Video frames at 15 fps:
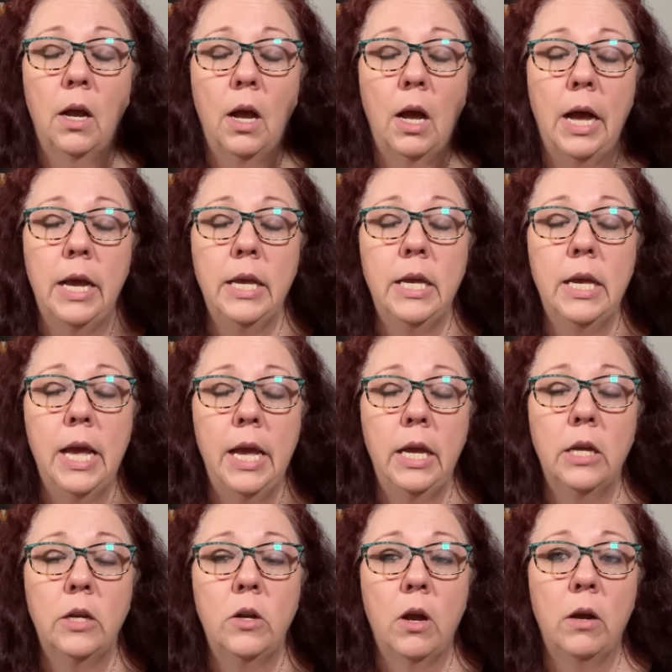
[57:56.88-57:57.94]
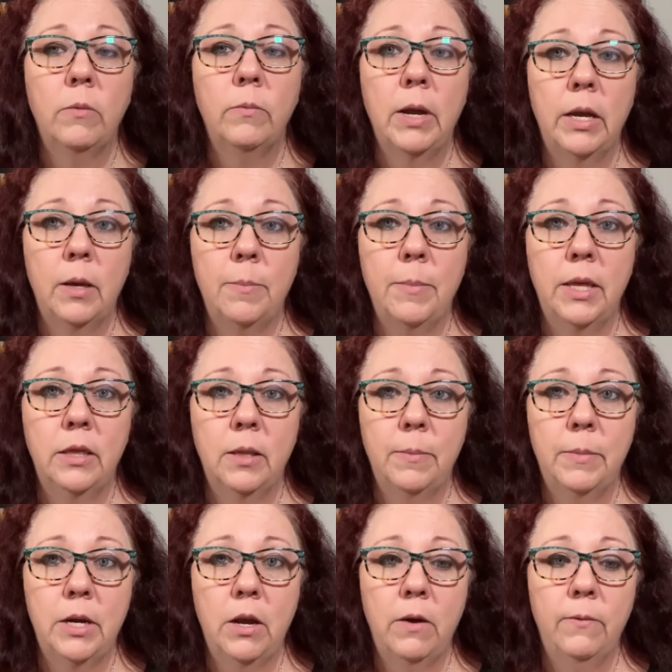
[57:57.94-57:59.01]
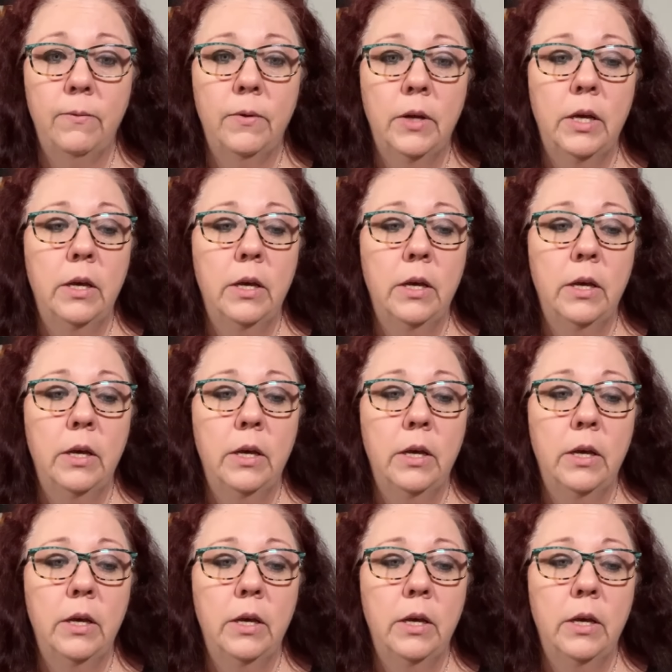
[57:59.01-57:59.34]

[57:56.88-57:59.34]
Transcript: I cannot recommend them enough.